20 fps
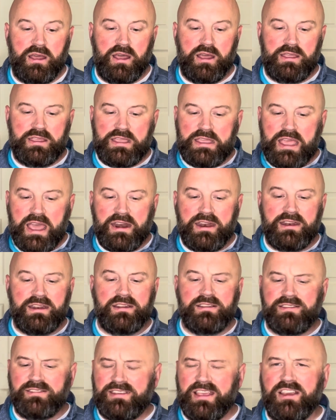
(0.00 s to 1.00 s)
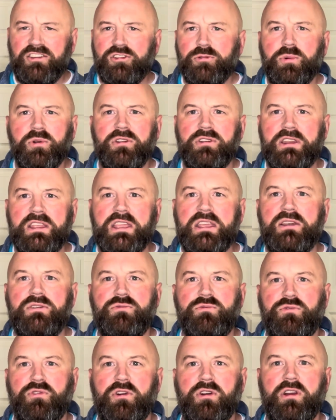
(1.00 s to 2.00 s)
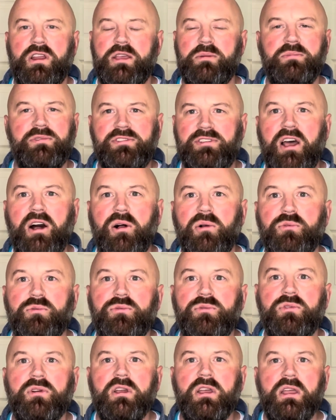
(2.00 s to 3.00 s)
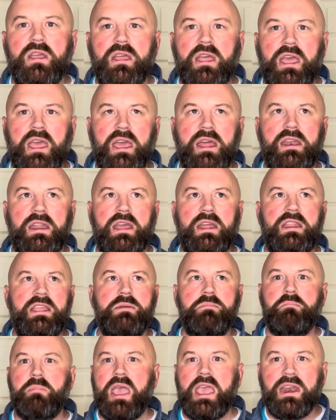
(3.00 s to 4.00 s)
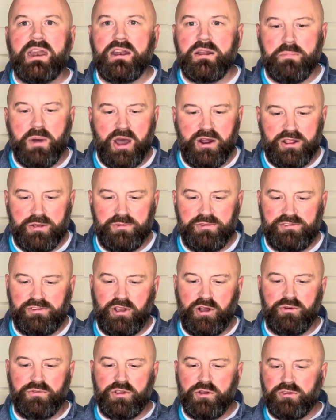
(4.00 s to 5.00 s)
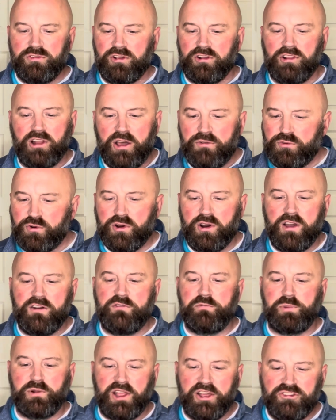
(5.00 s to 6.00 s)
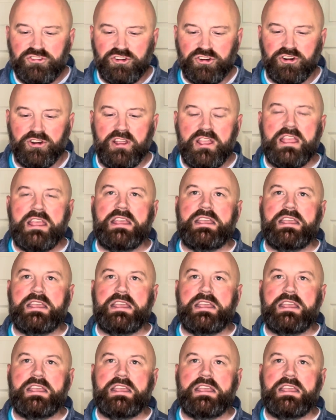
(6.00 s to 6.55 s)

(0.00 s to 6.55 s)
He had an insatiable need for himself, and he made it about himself. He was a lover of pleasure.